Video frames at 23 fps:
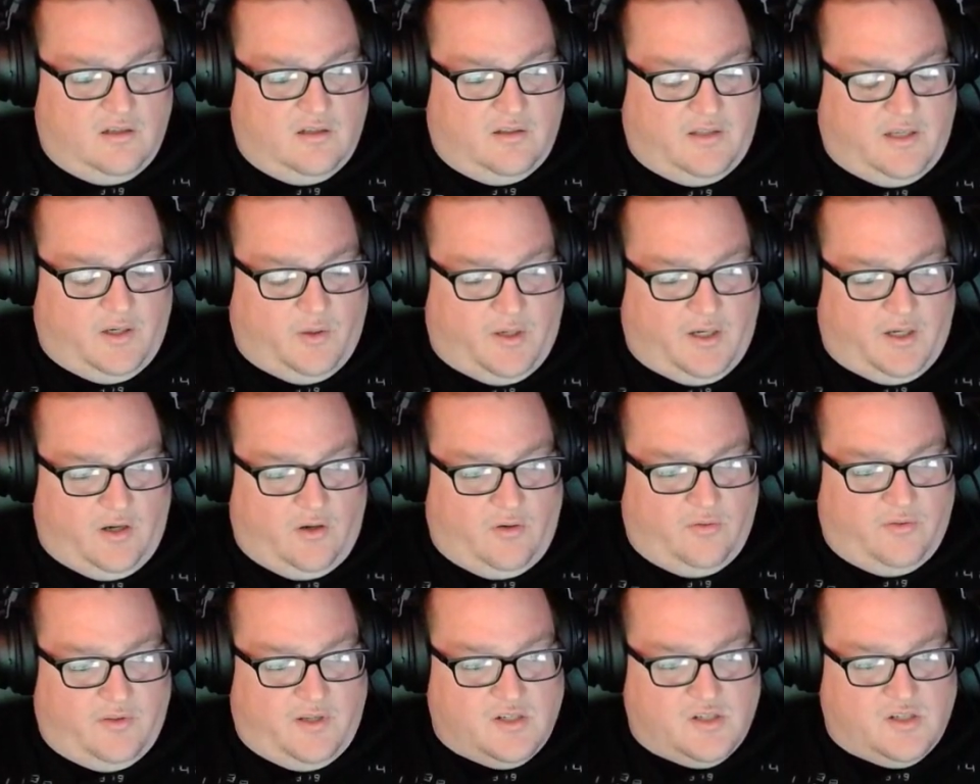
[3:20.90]
There we go.
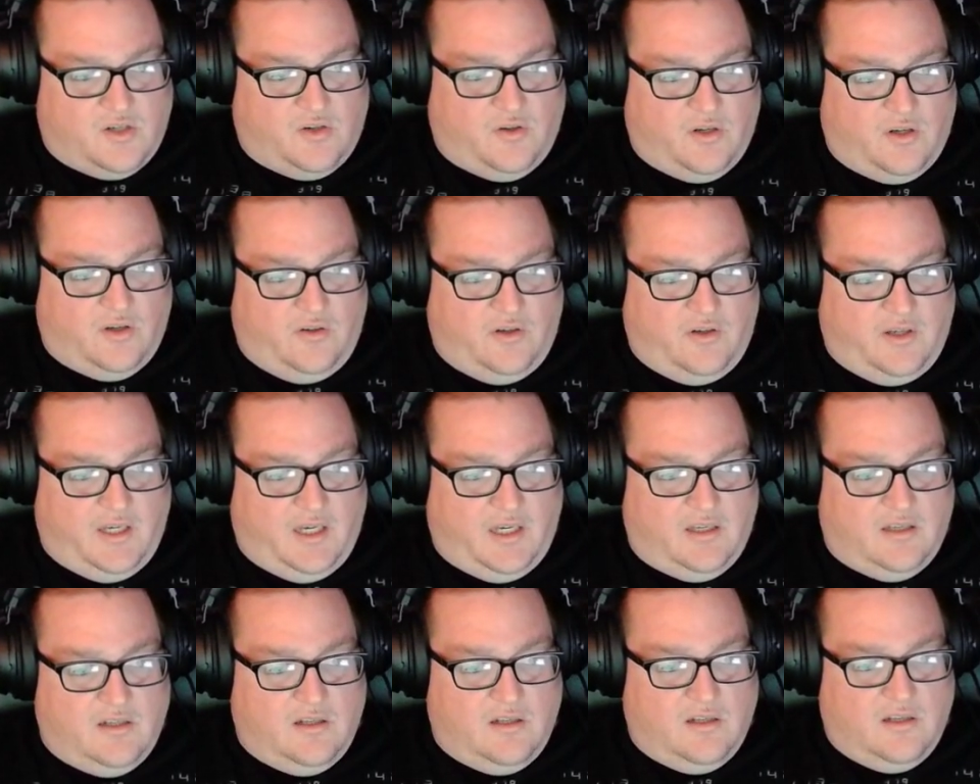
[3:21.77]
There's a critical
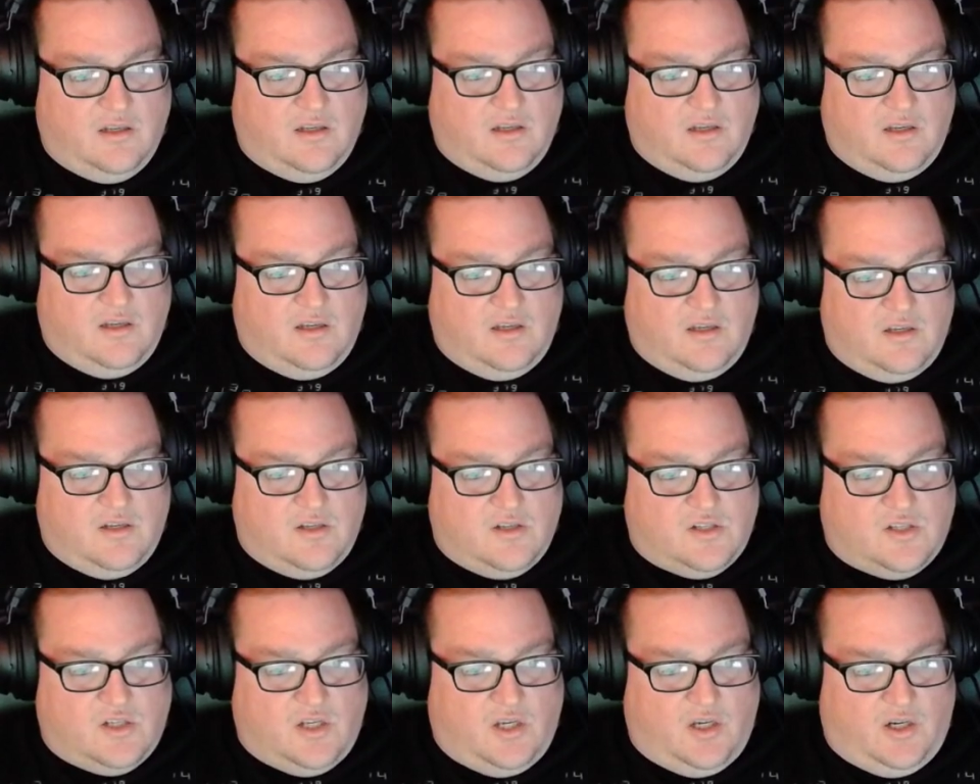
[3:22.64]
hit.
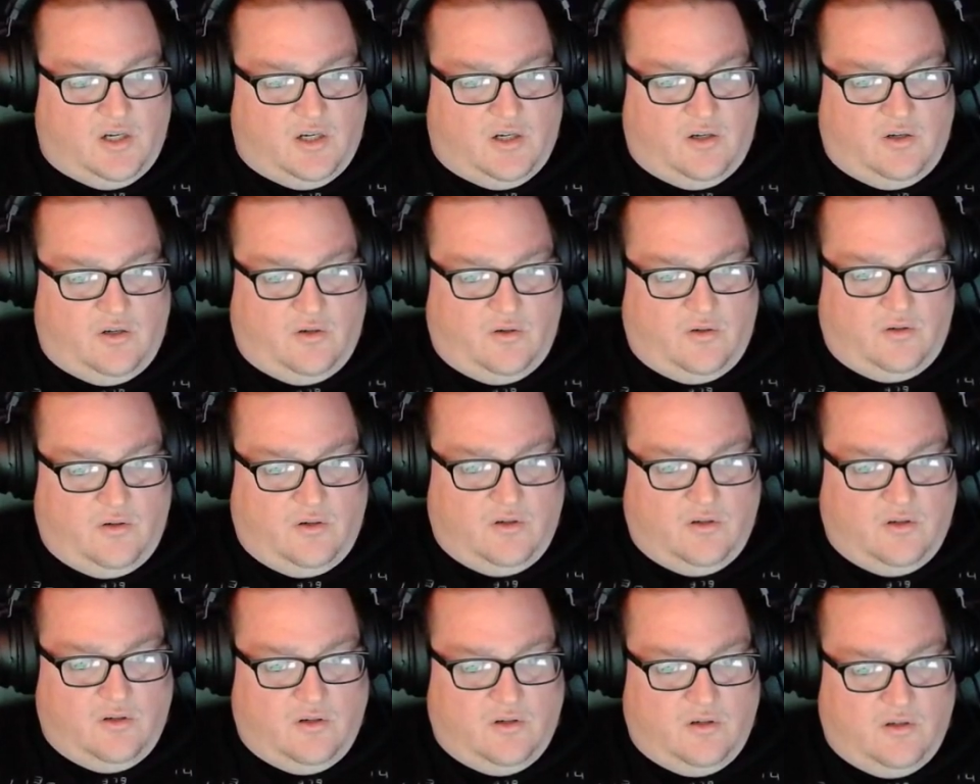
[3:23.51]
So
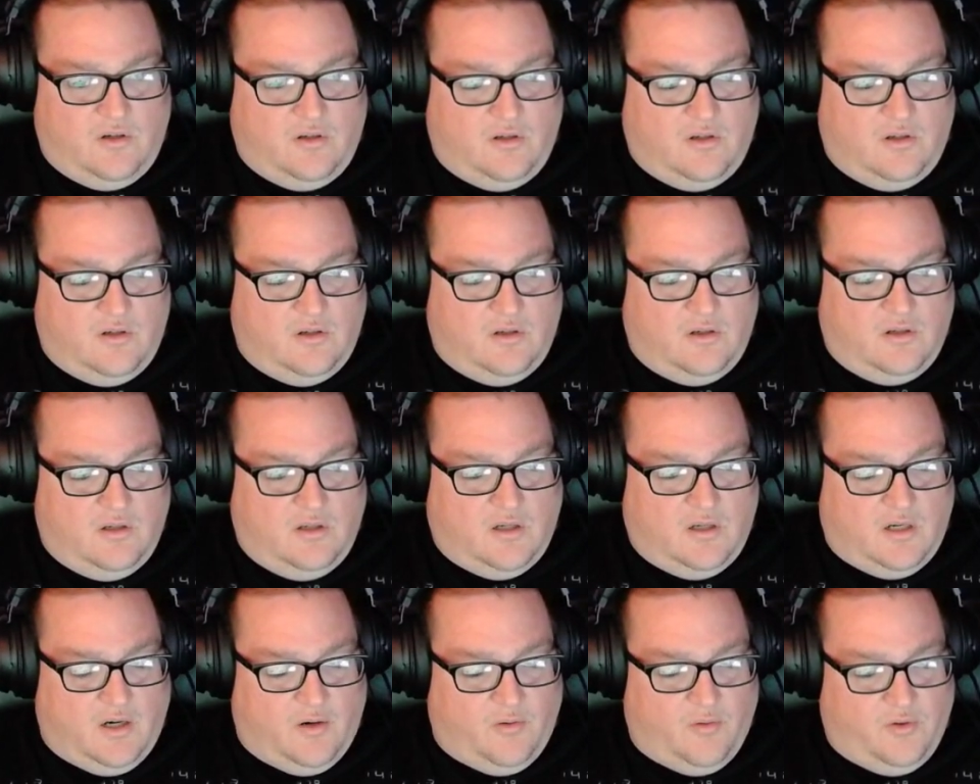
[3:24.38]

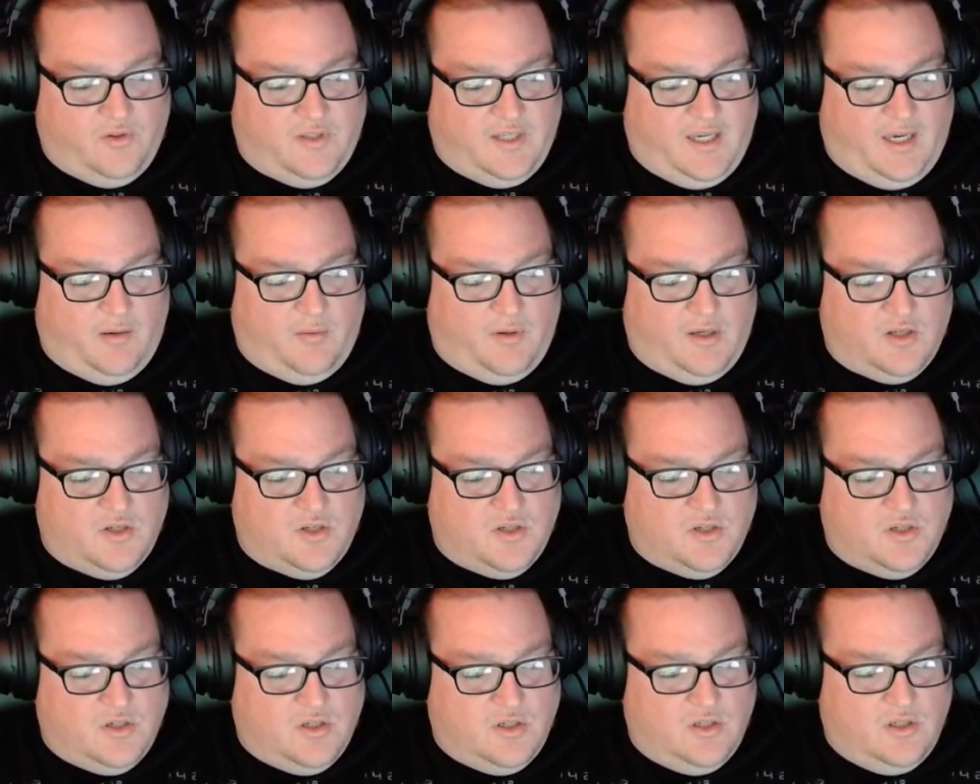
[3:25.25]
I roll
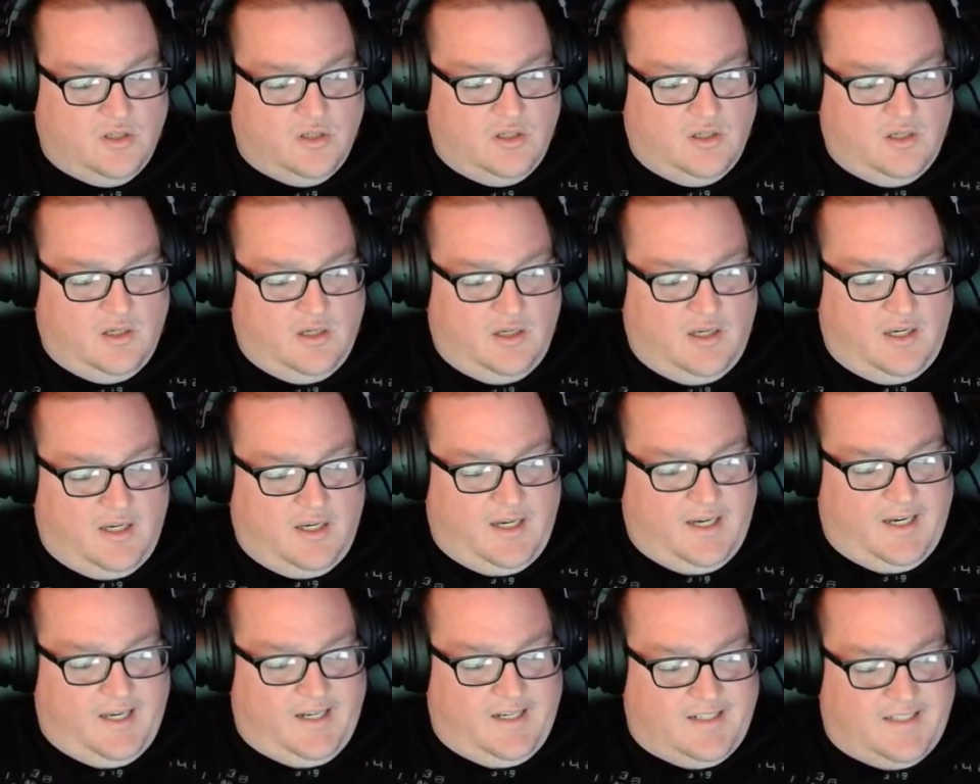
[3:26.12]
damage,
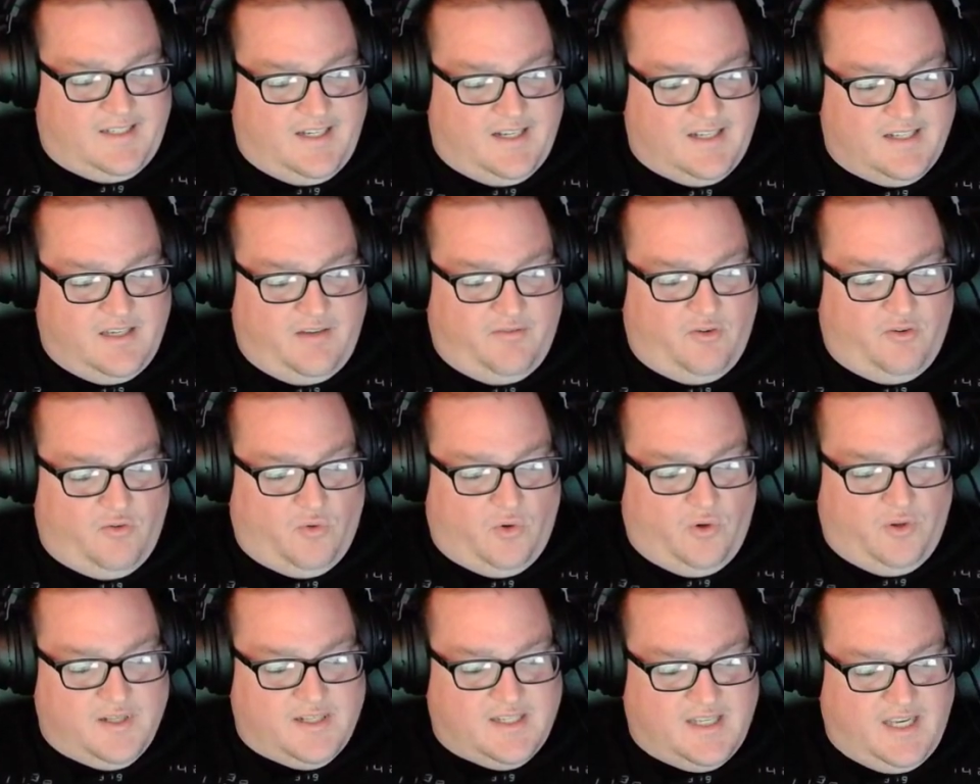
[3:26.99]
and it doesn't even
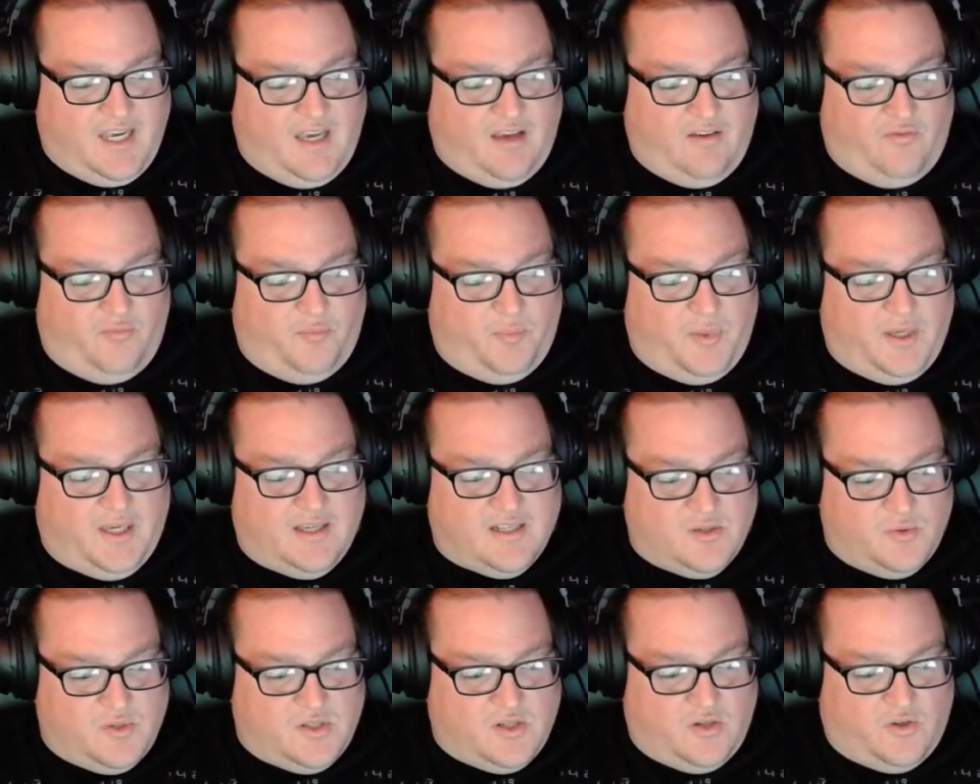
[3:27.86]
roll the save
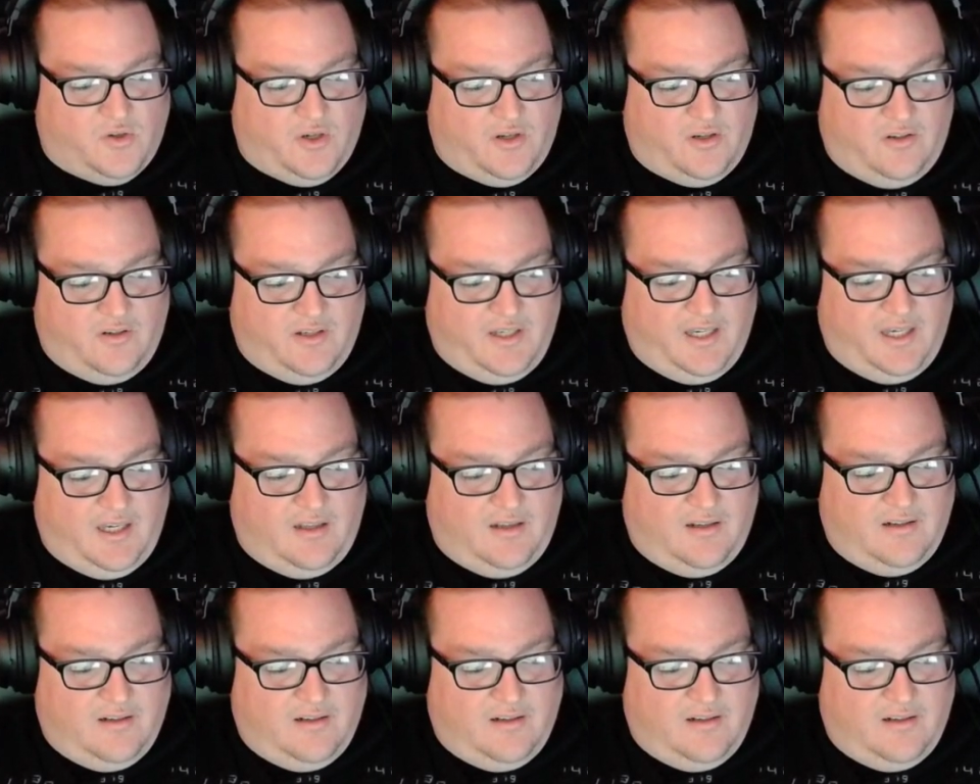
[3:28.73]
because it was a critical hit.